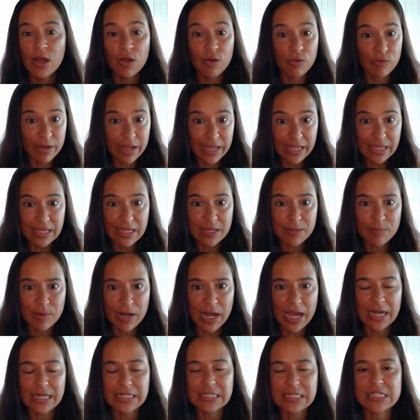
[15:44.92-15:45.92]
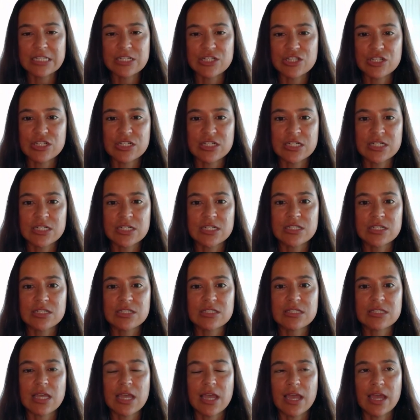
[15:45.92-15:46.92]
Reiki
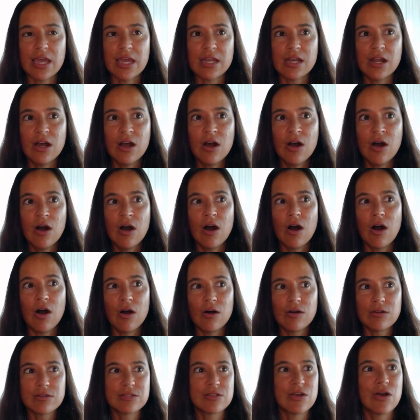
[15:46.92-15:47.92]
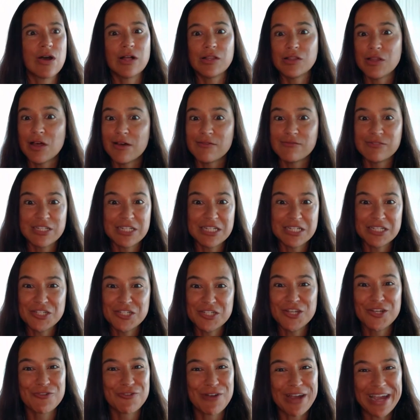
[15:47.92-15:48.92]
practitioners. And also, I love
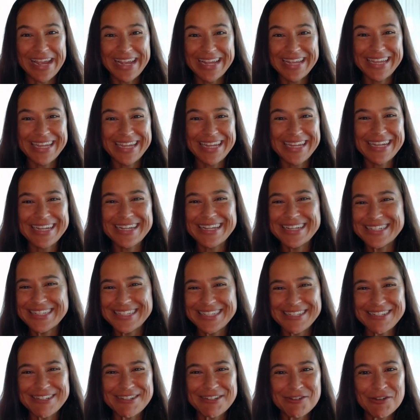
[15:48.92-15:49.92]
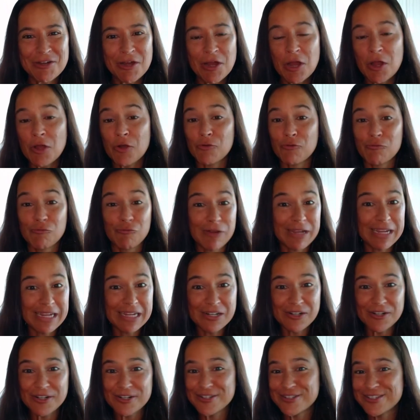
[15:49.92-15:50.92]
teaching Reiki to
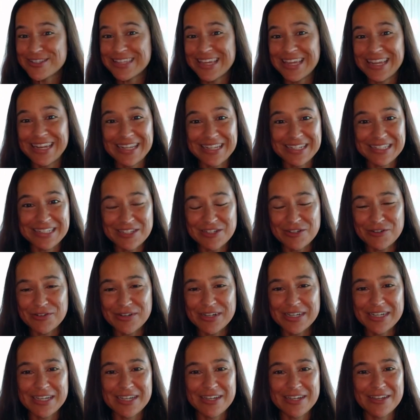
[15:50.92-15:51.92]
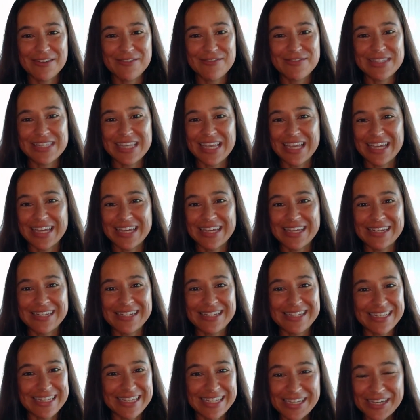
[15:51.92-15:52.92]
readers and intuitives and
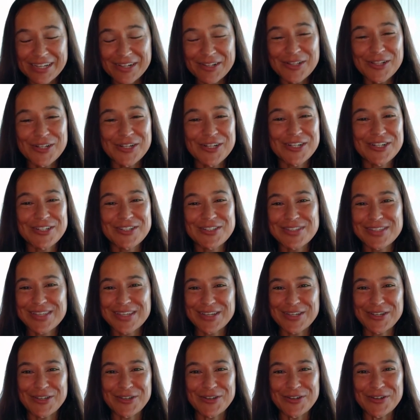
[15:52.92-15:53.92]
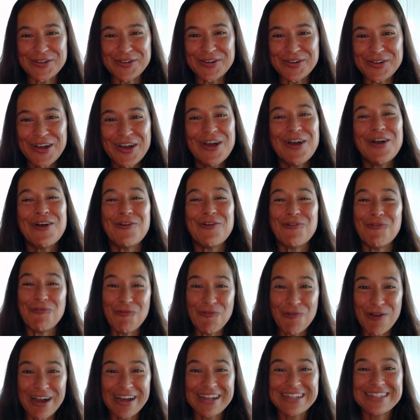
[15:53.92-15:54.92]
healers who
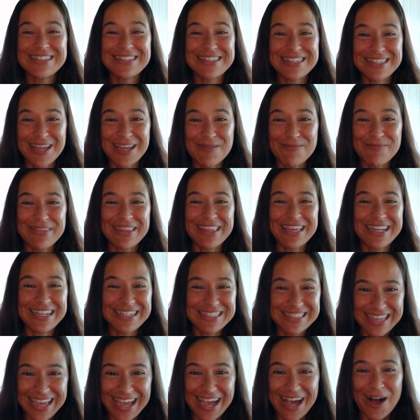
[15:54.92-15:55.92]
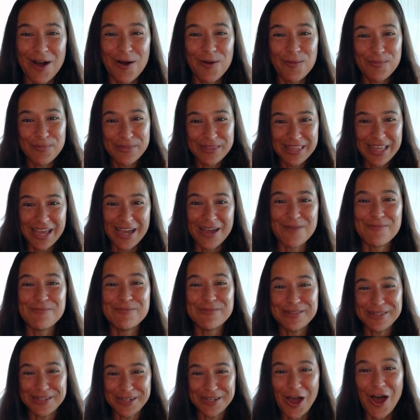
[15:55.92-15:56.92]
want something to help them
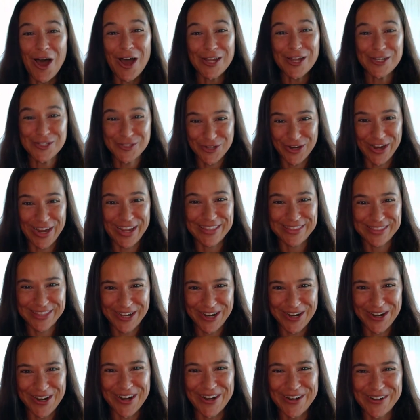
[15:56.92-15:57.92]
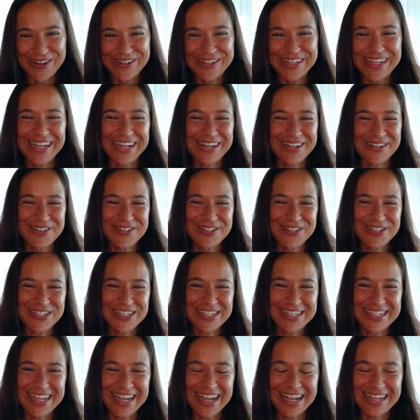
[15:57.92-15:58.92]
not drain their own
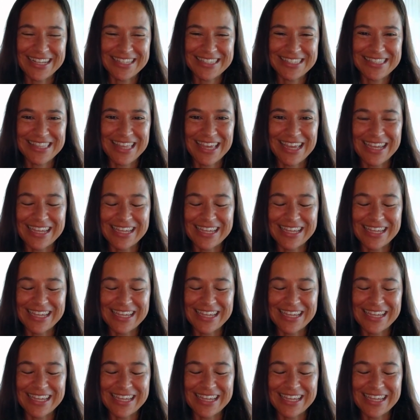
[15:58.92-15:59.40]
energy as they